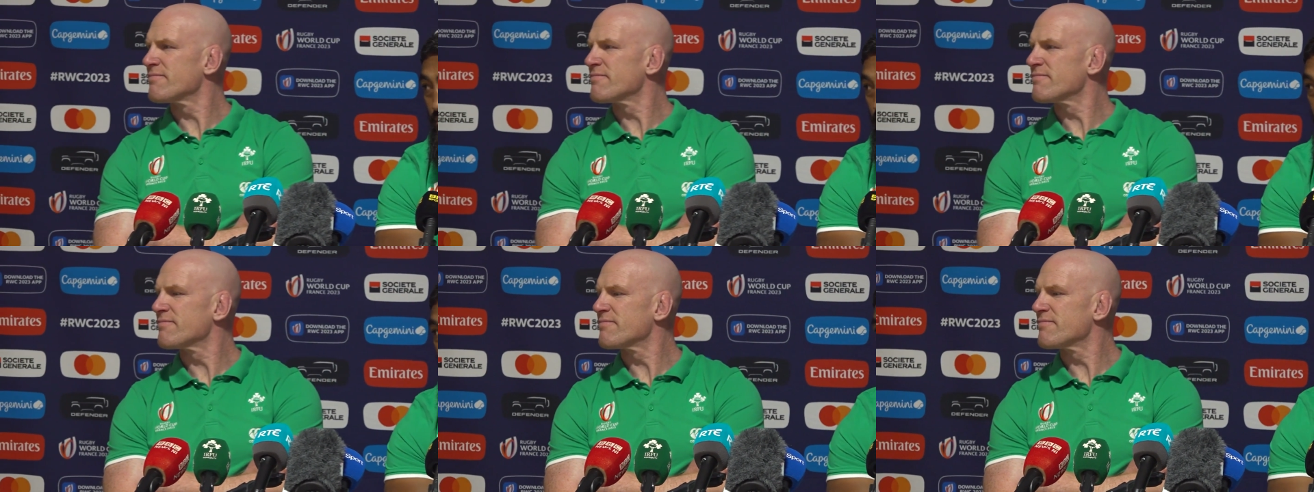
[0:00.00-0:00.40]

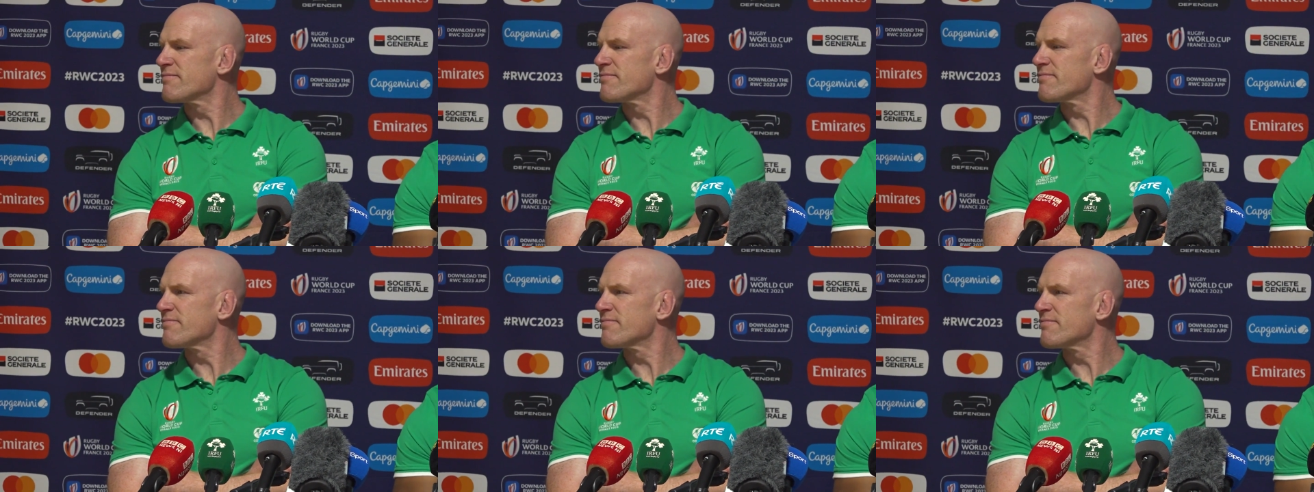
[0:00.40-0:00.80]

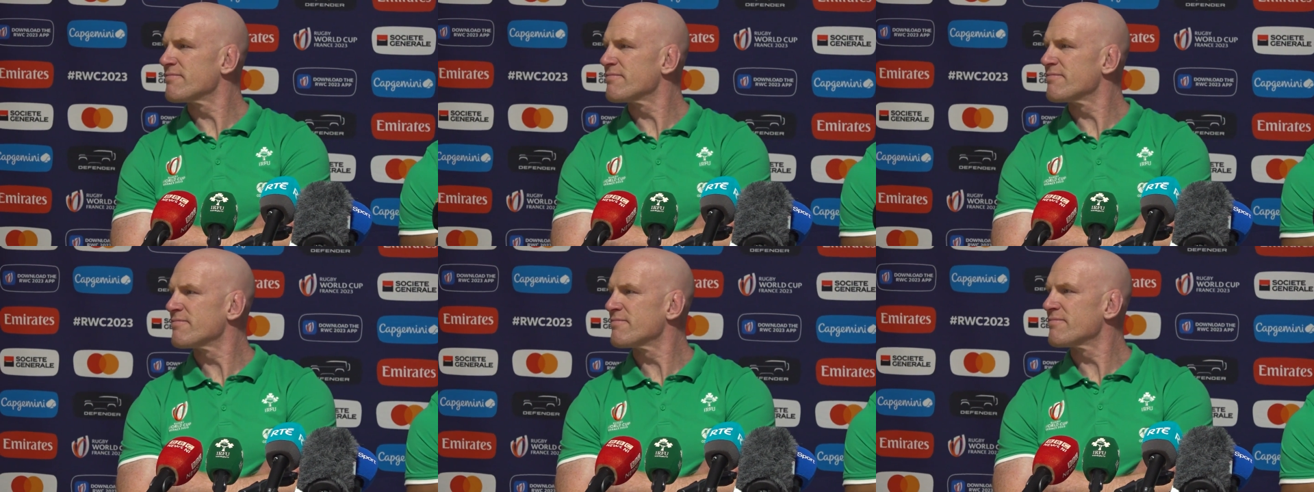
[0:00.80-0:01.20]

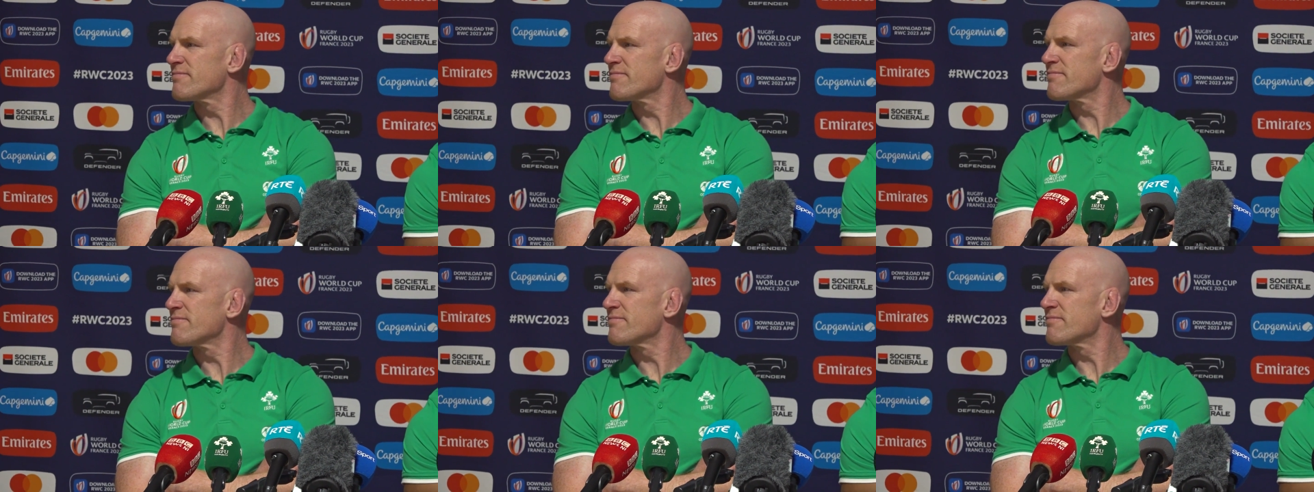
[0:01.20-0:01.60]

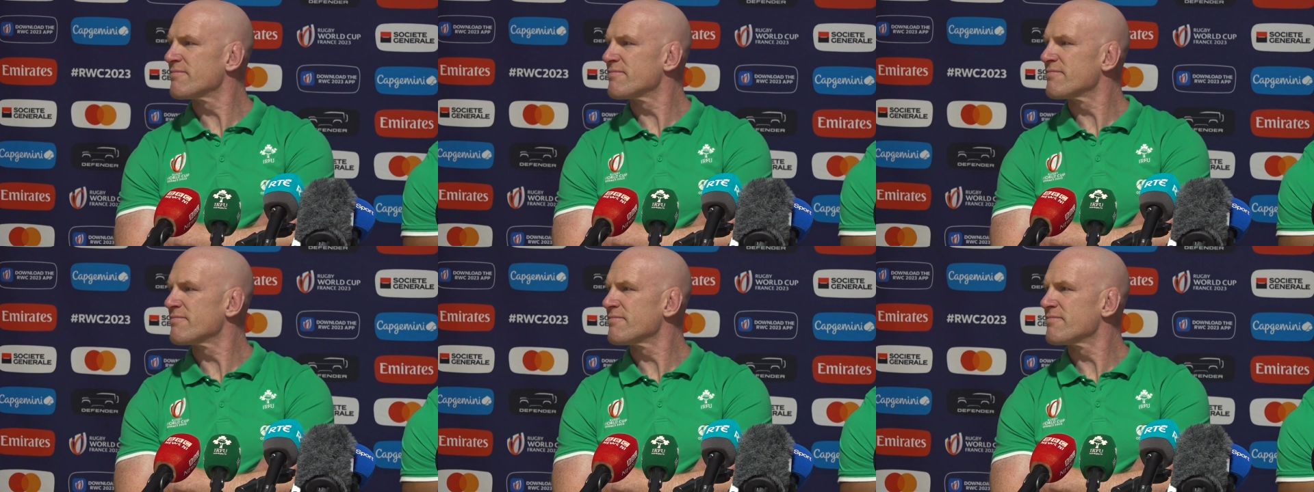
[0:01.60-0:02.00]

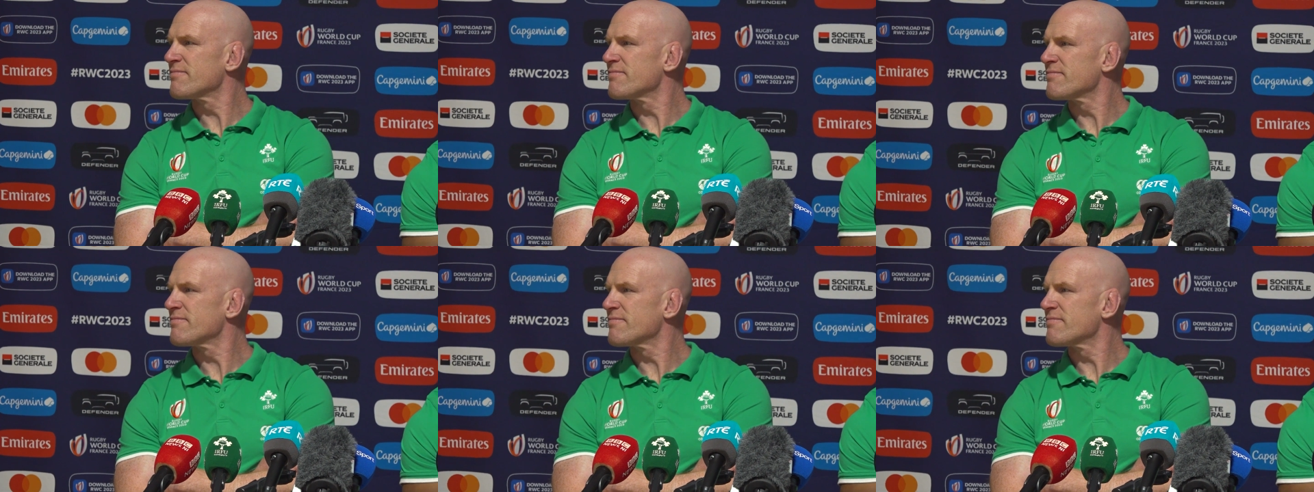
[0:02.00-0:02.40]

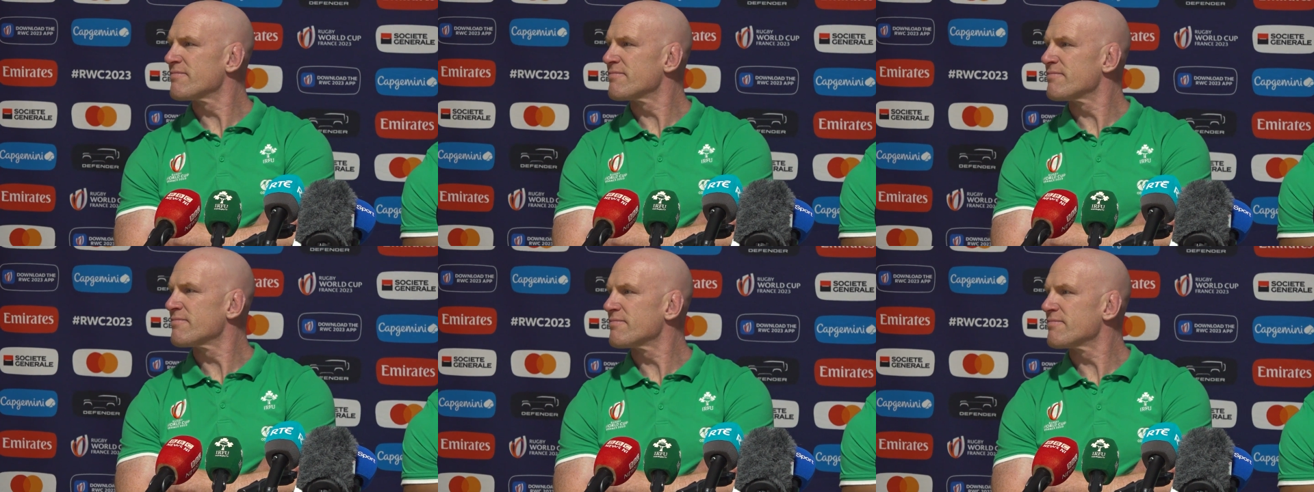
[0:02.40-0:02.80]

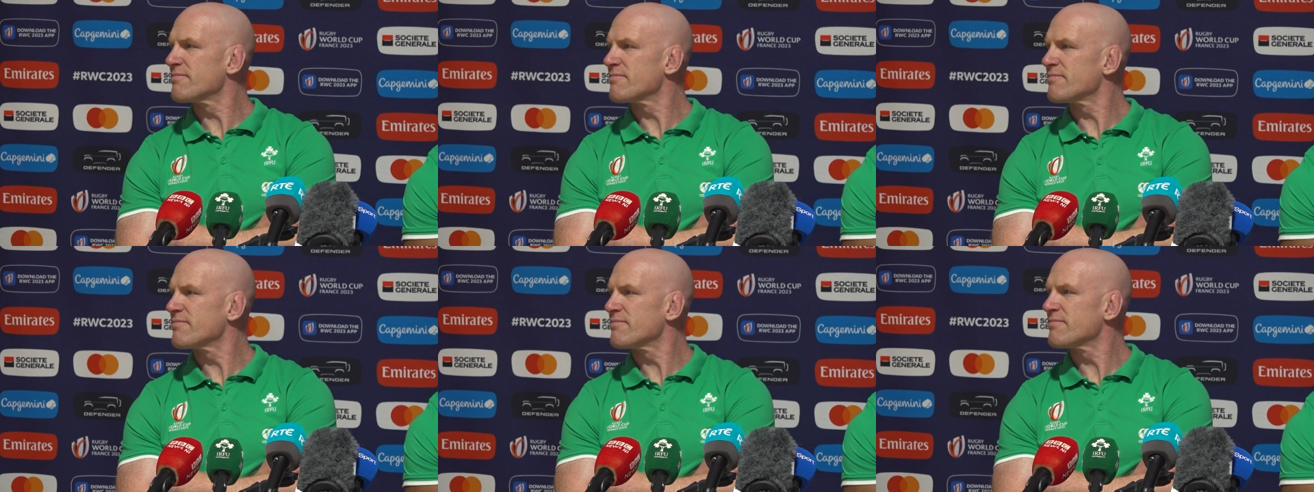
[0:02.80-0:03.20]

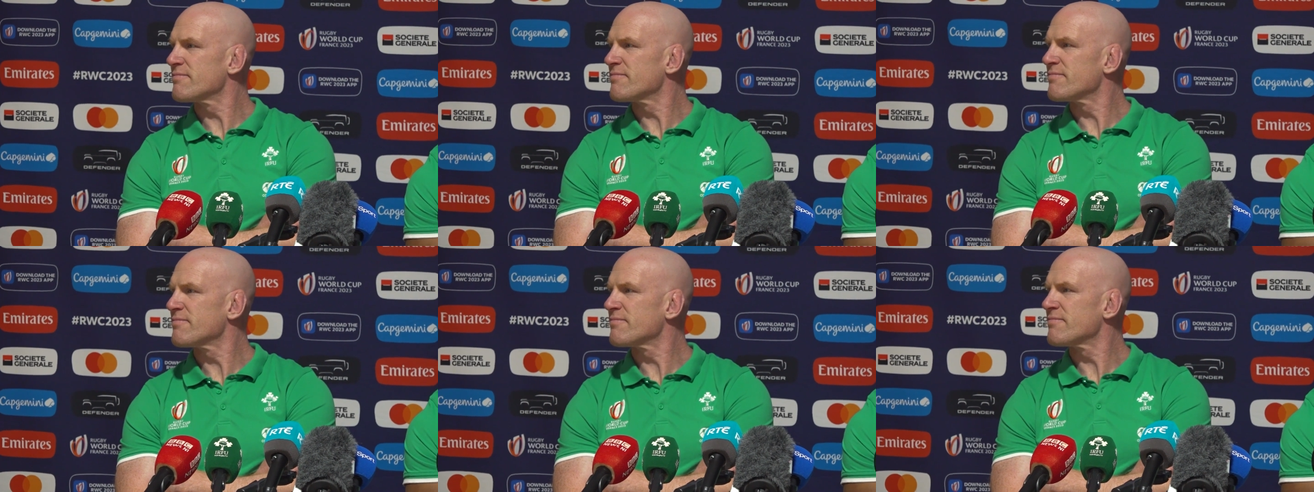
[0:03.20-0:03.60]

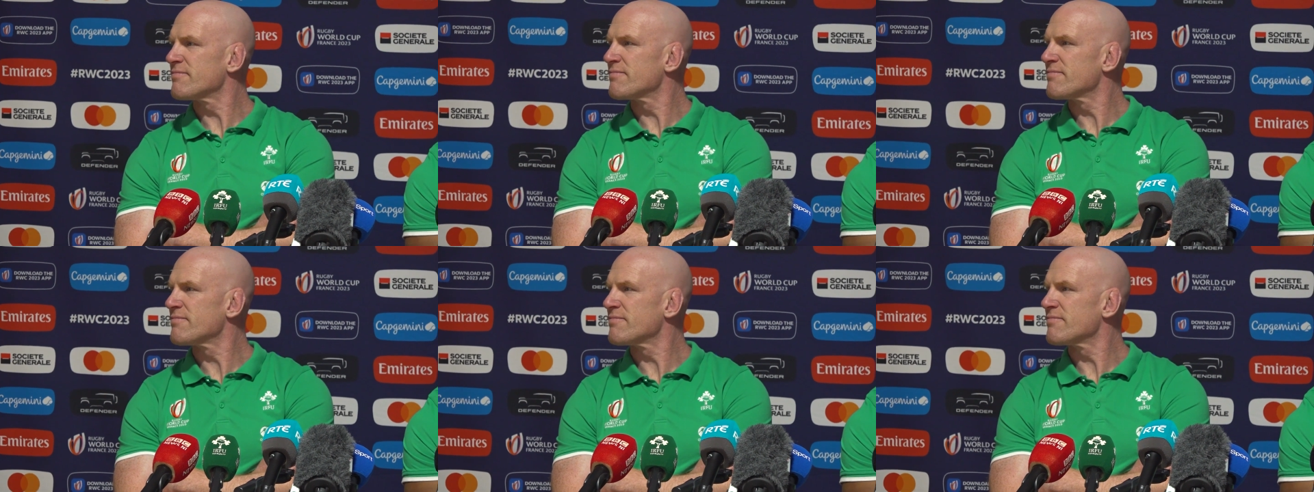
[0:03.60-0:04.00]

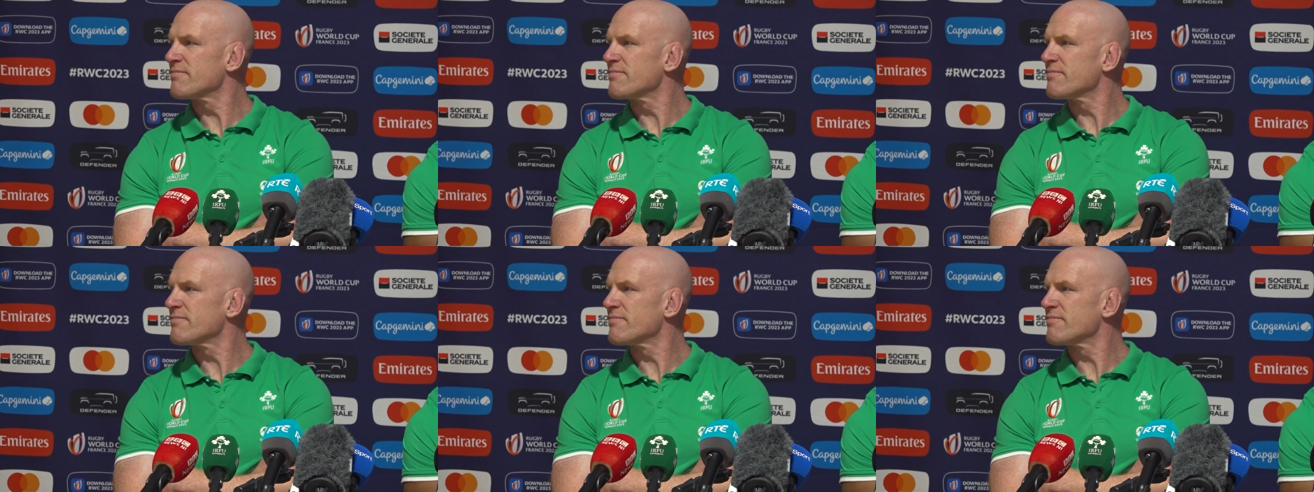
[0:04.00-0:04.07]
[no speech]